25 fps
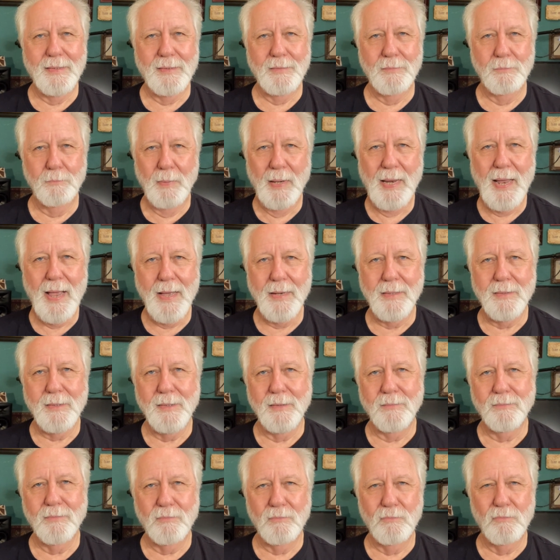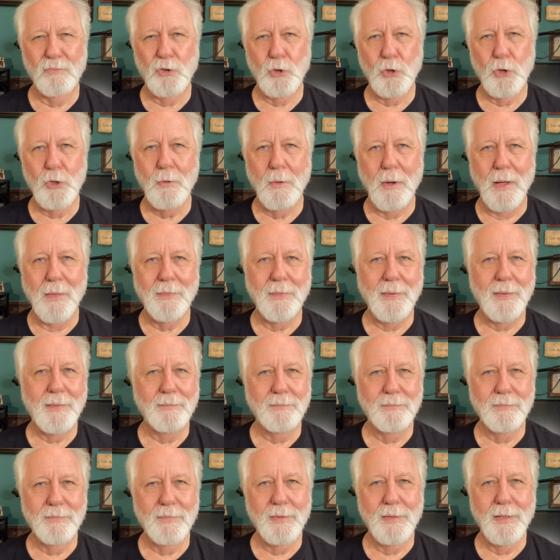began to chew on
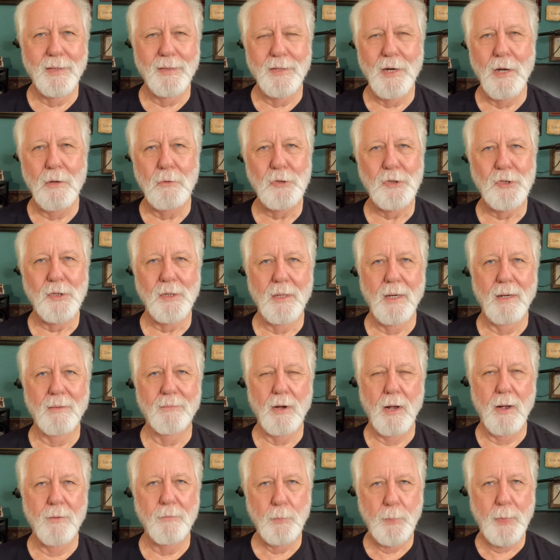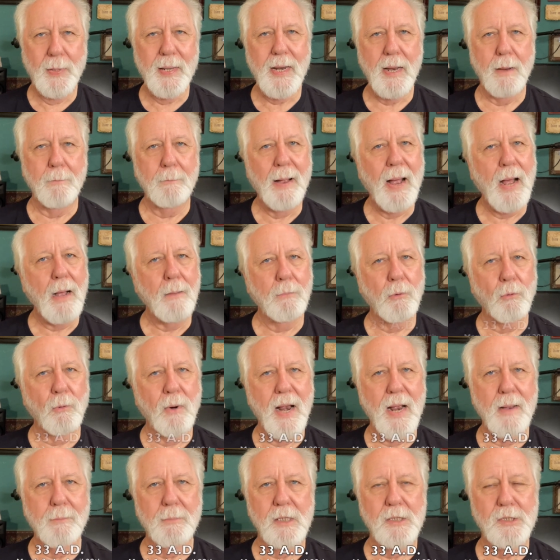the notion of a play about
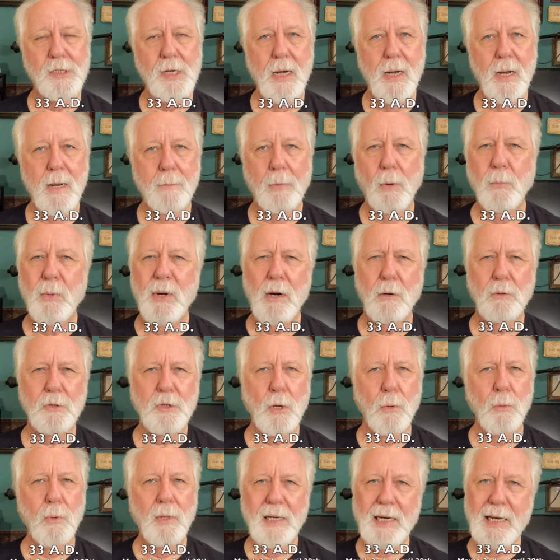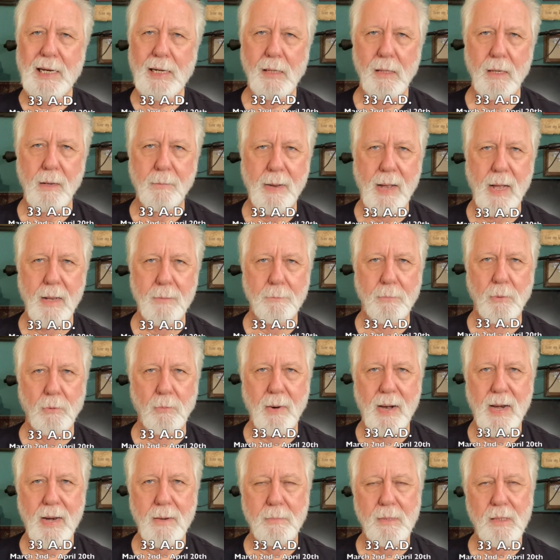Barabbas. But we know so little about
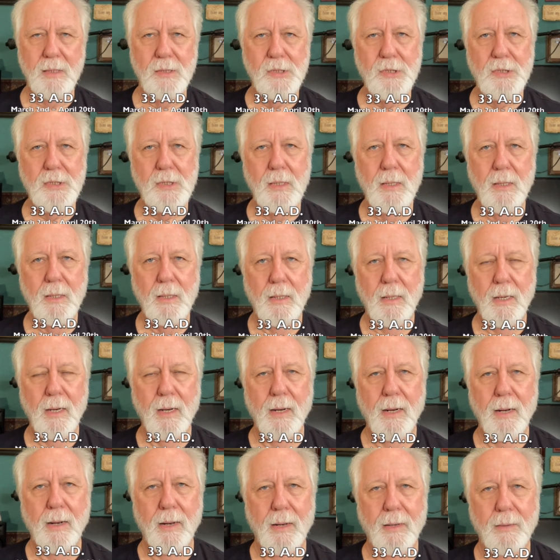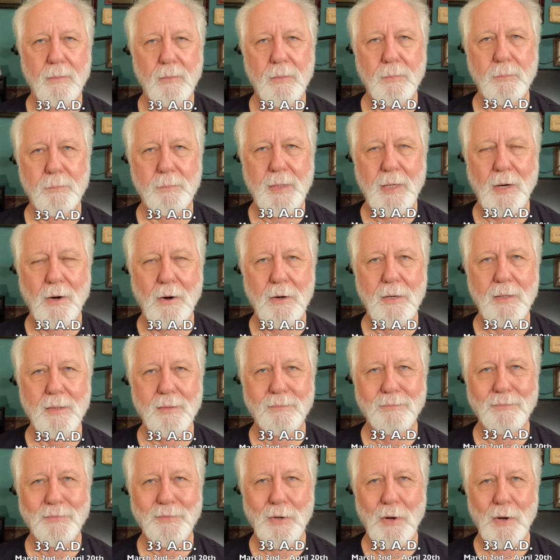Barabbas, it'd be hard
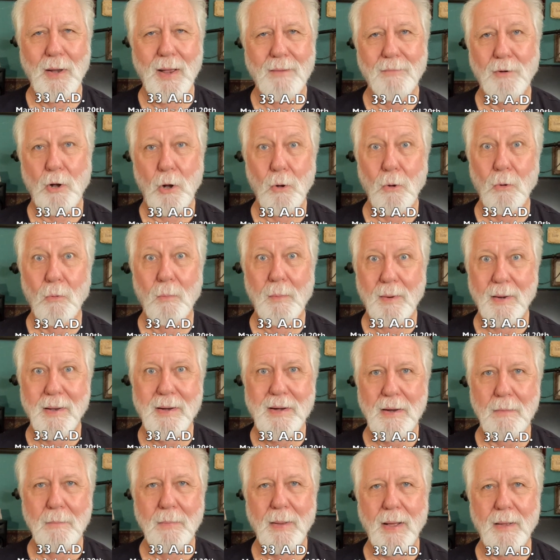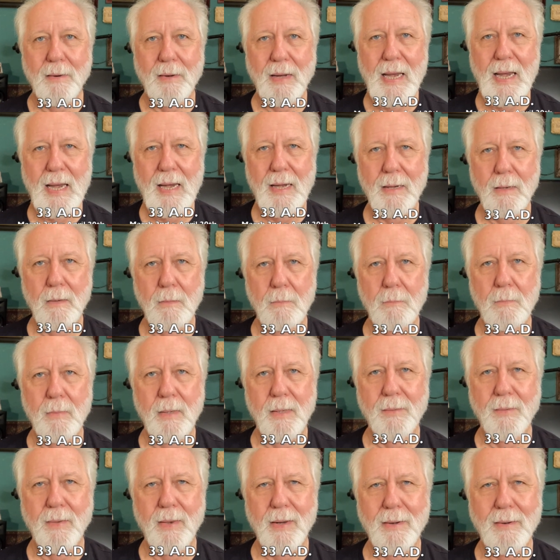to have a whole play about him.
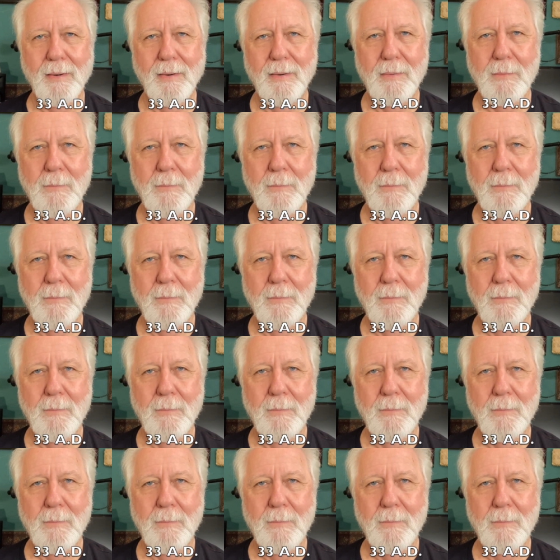And then